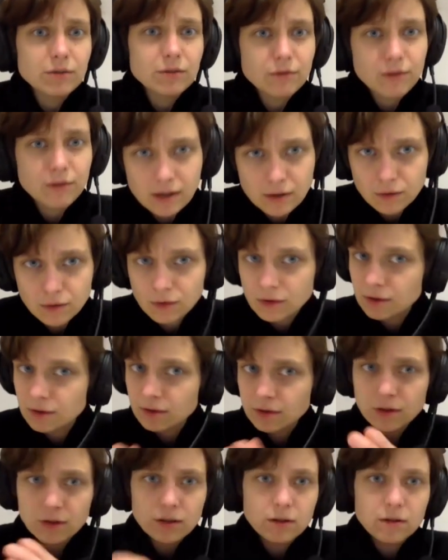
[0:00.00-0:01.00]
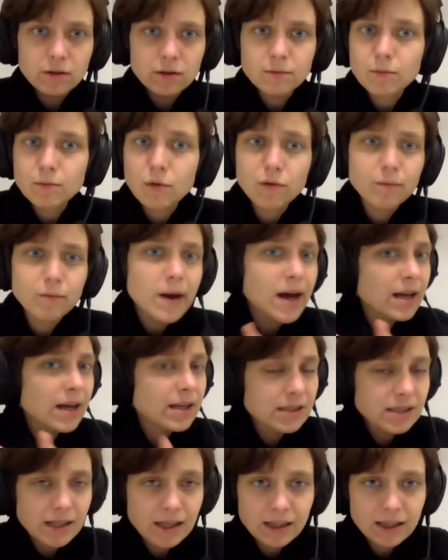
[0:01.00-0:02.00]
grassroots
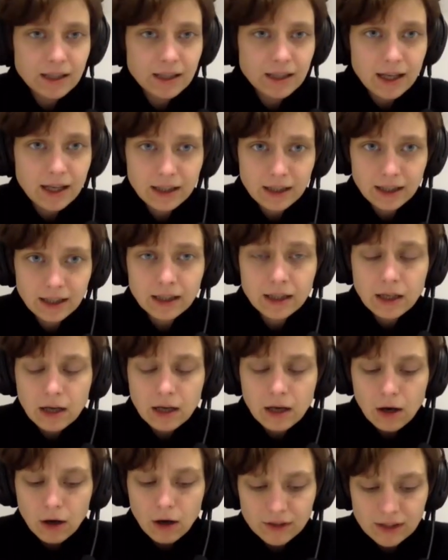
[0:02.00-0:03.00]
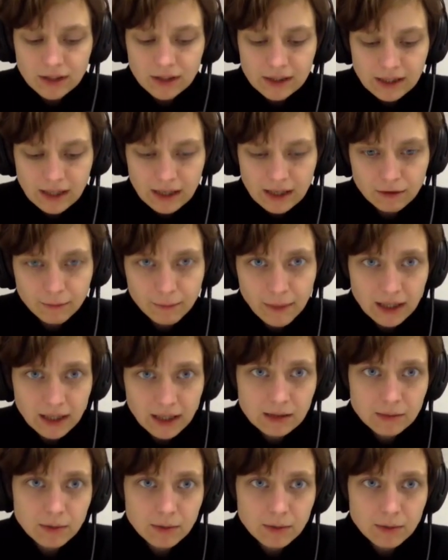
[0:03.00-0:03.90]
movements and any of these kind of bodies.